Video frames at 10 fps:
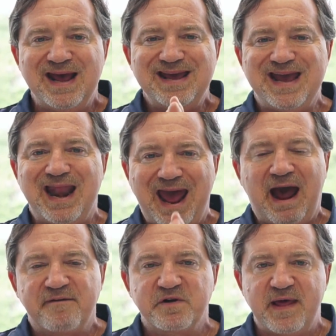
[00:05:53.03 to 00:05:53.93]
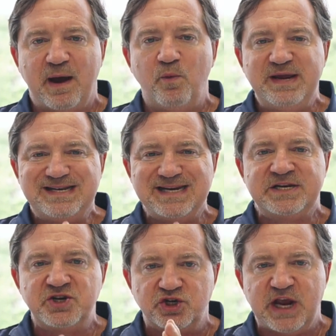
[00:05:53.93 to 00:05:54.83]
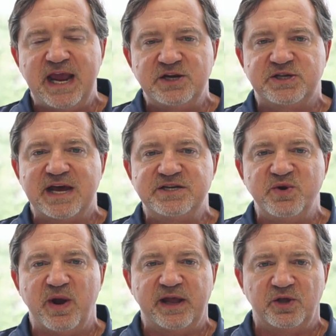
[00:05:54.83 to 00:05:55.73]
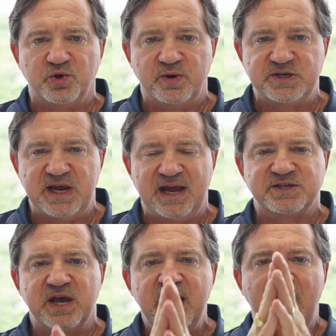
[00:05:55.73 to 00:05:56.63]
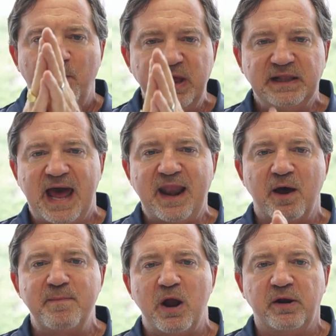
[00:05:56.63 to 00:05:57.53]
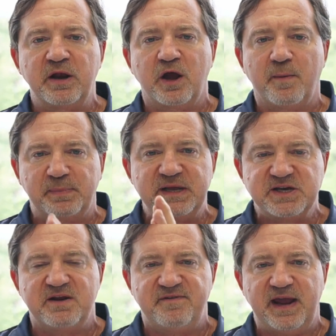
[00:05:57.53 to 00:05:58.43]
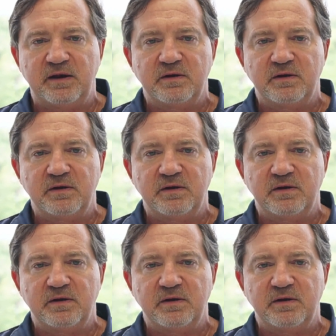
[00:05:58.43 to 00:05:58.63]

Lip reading: Yet after that, we didn't change that deregulatory stance, and we let American companies innovate.